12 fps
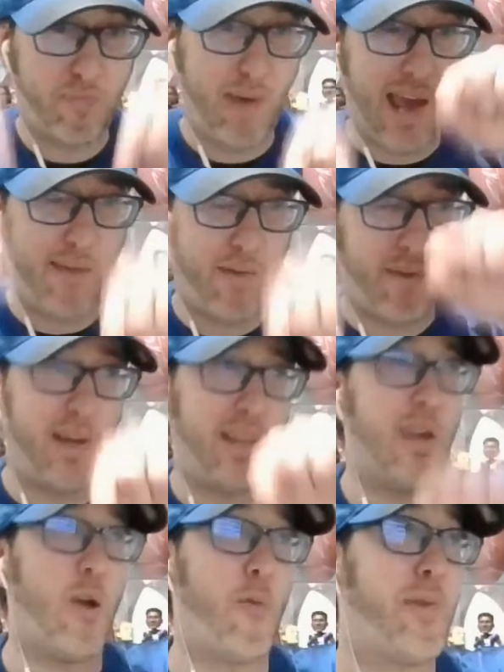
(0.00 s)
Spam them in
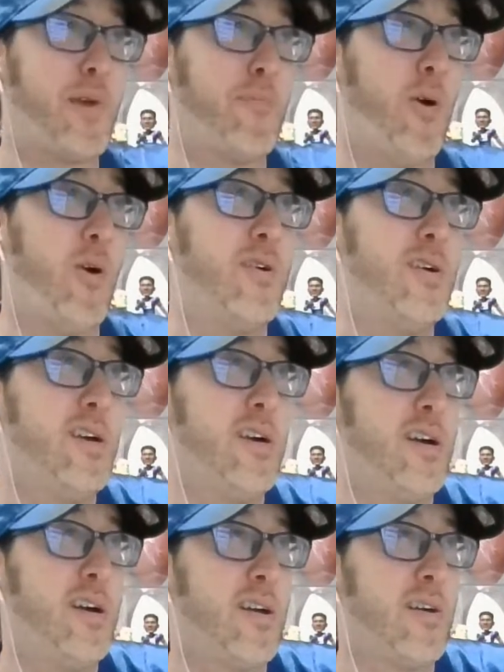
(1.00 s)
there, people.
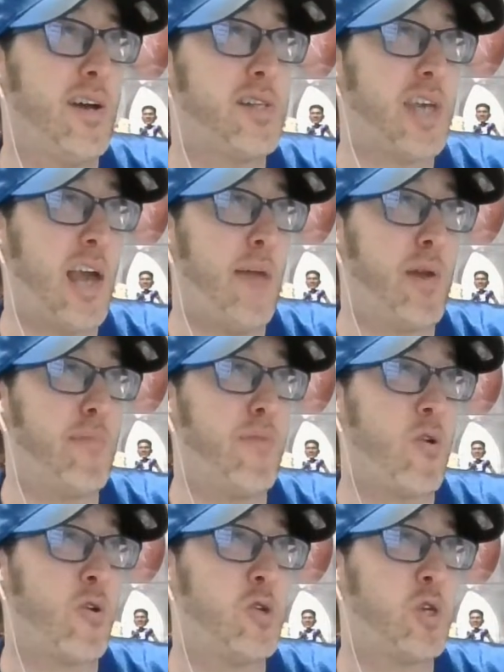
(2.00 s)
Let's see how many
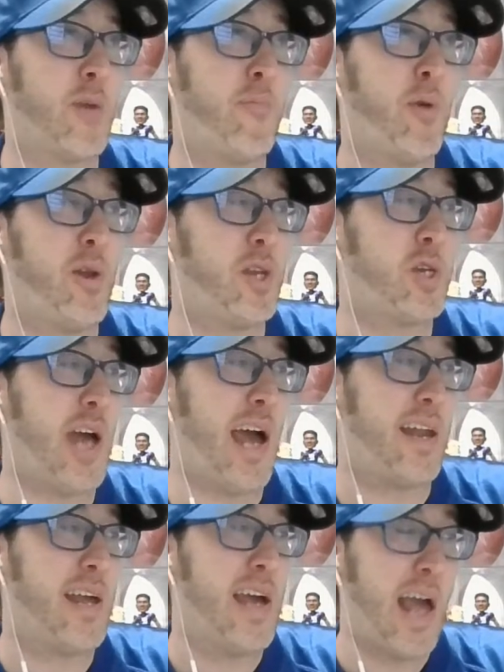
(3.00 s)
burgers you can put in the
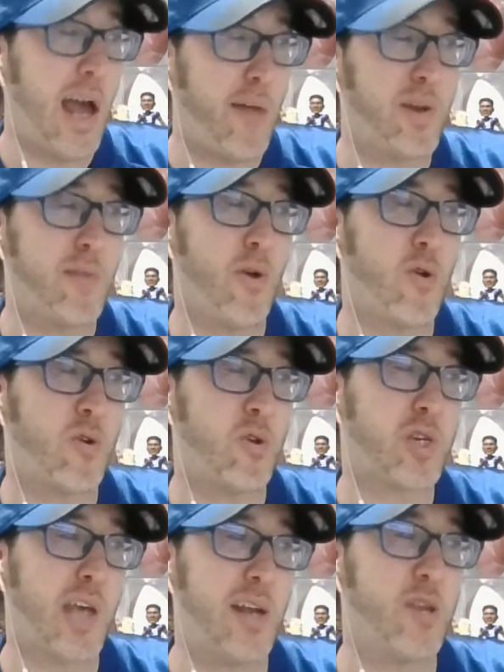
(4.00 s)
chat. How many burgers
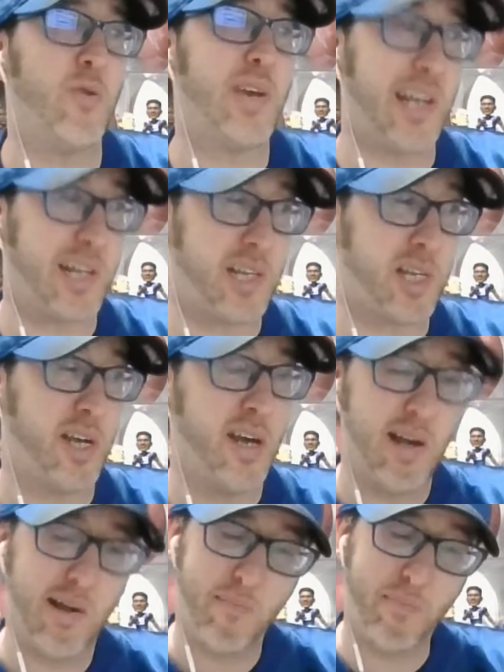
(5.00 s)
can you eat?
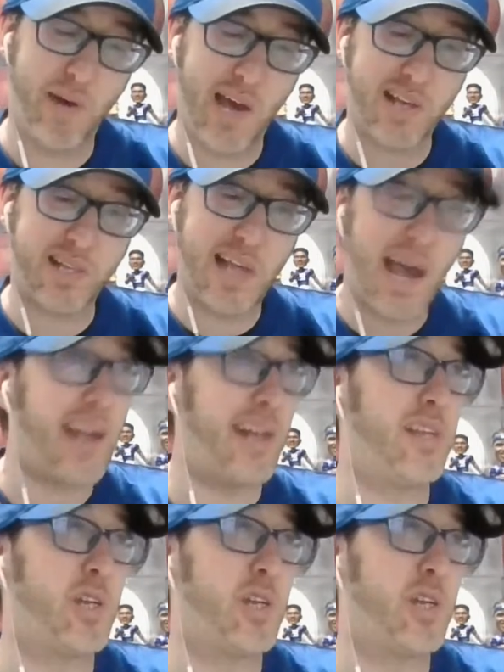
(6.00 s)
Blast that in.